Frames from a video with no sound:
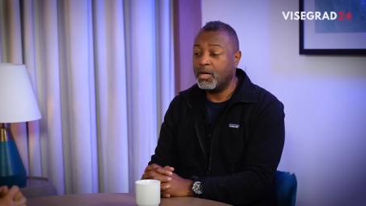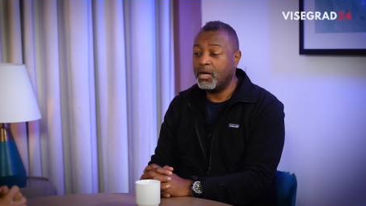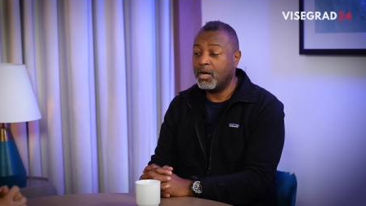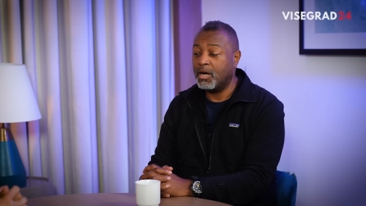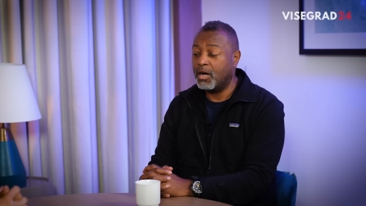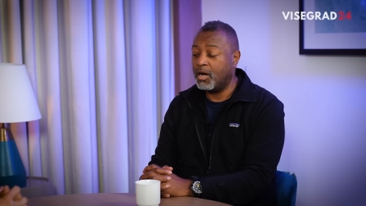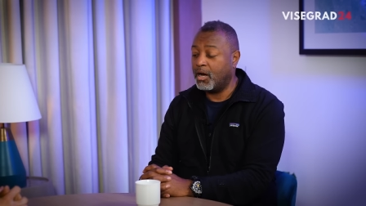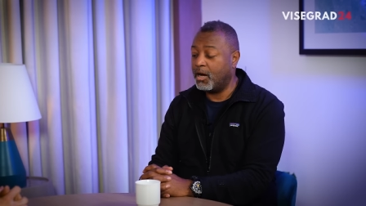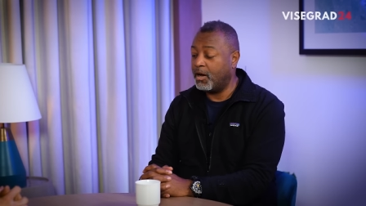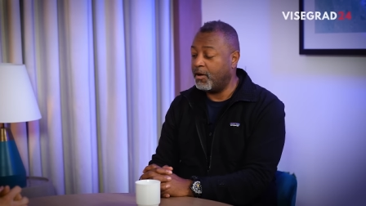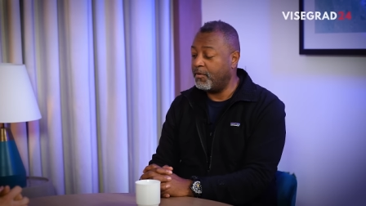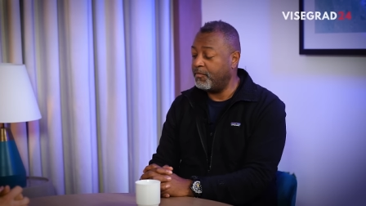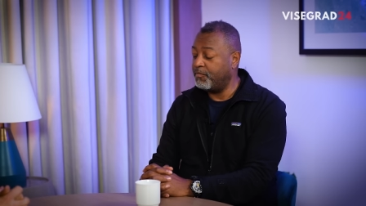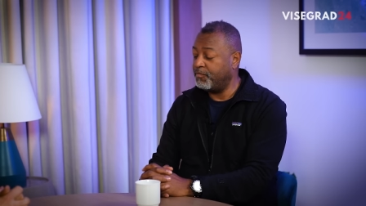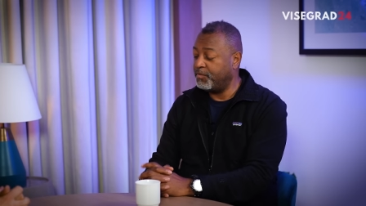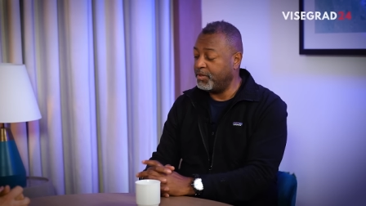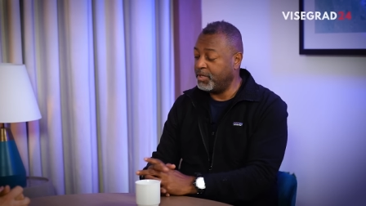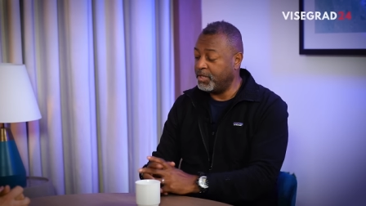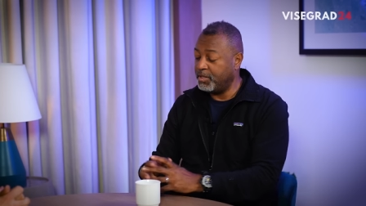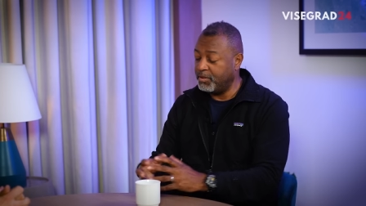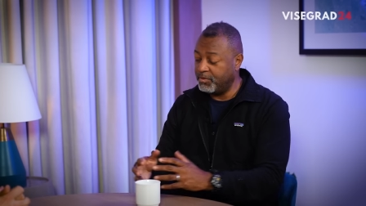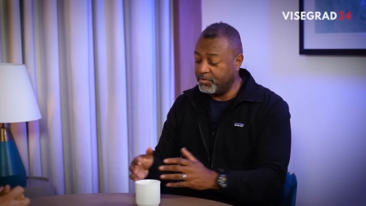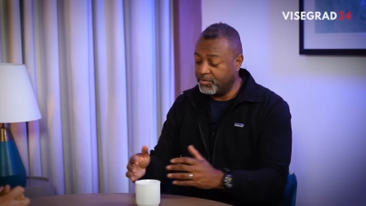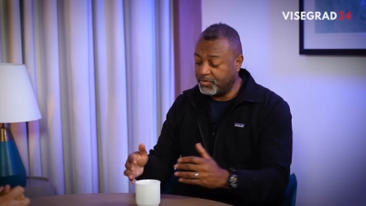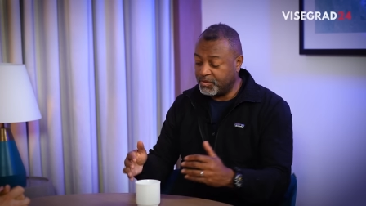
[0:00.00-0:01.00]
Uh,
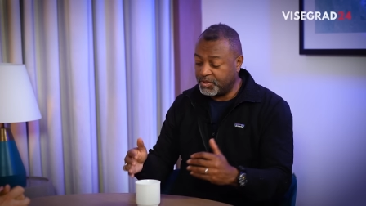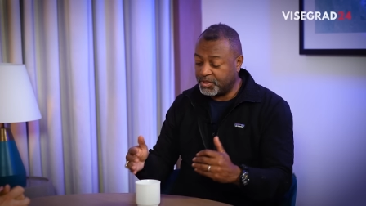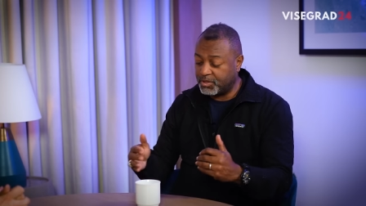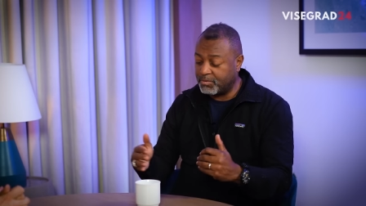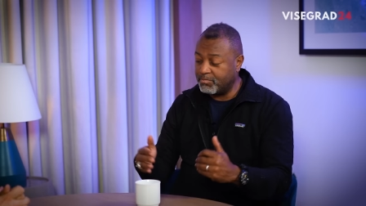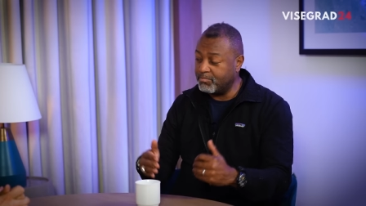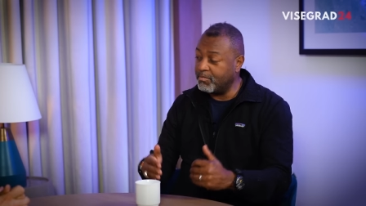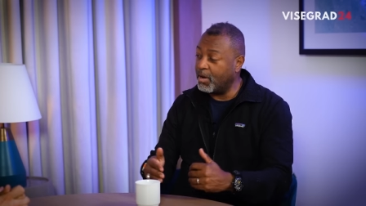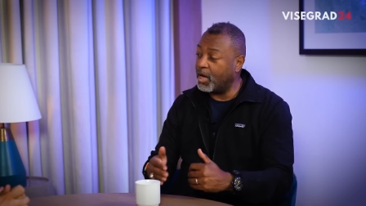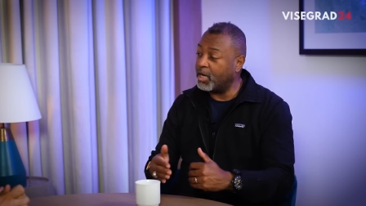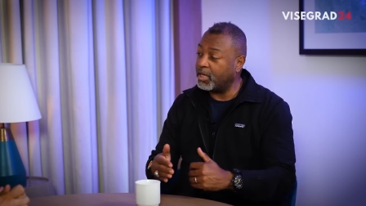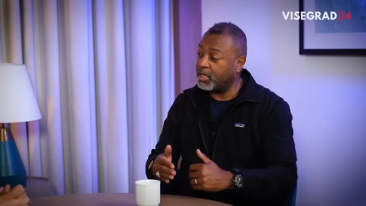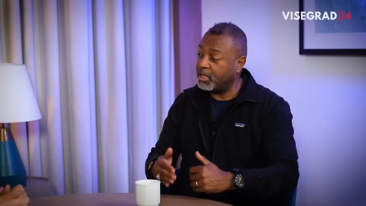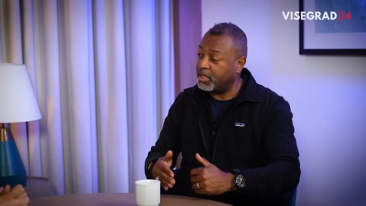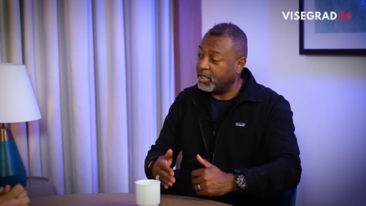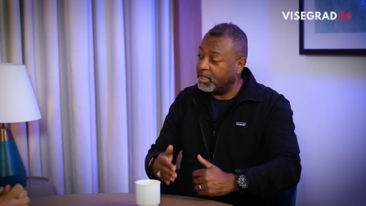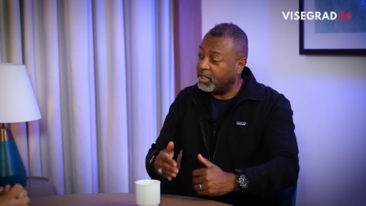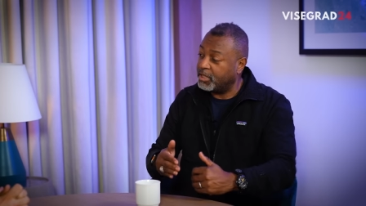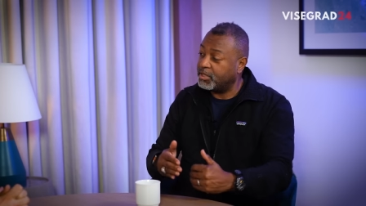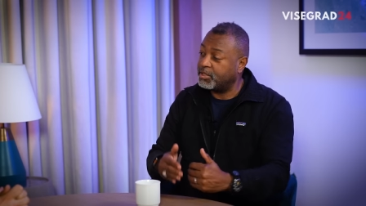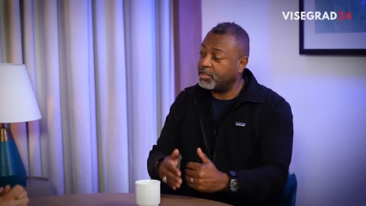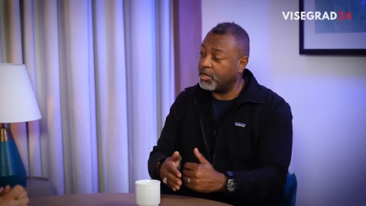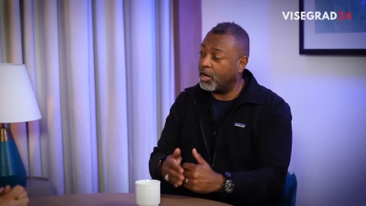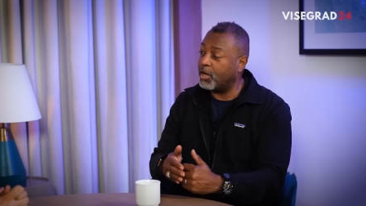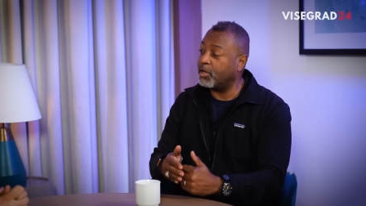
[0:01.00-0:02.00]
the
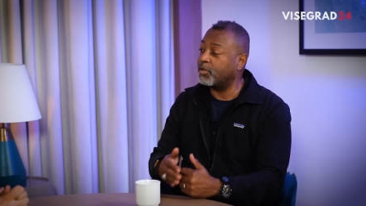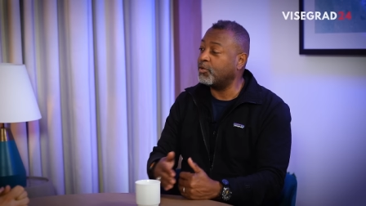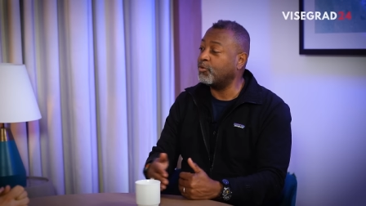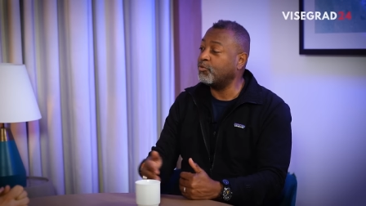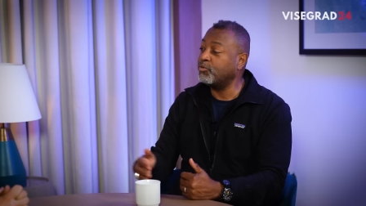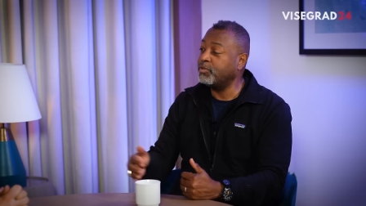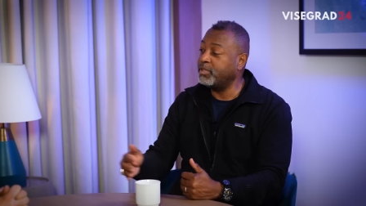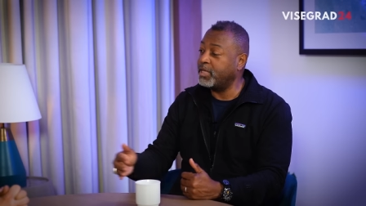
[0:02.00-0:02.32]
smuggling tunnel